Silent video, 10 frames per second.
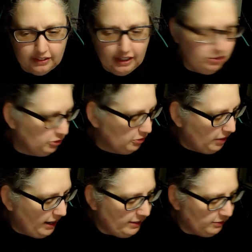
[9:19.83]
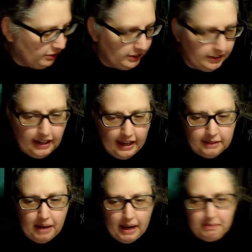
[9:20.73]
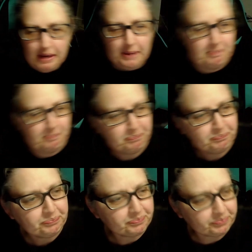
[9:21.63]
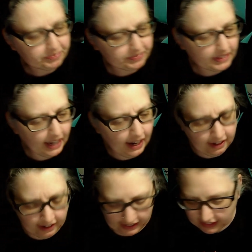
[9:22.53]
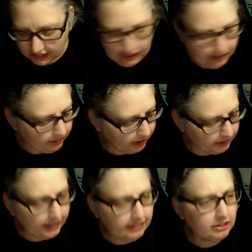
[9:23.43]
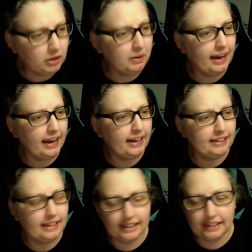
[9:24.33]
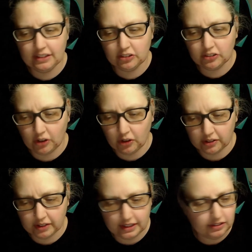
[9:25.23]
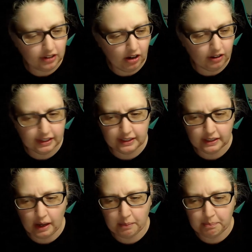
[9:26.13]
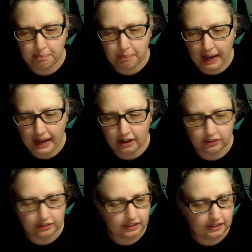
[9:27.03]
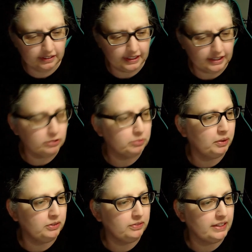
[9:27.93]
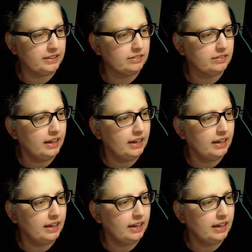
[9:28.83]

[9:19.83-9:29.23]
That's your rant for the day, Batman. All right. So let's go ahead and get started talking about these movies.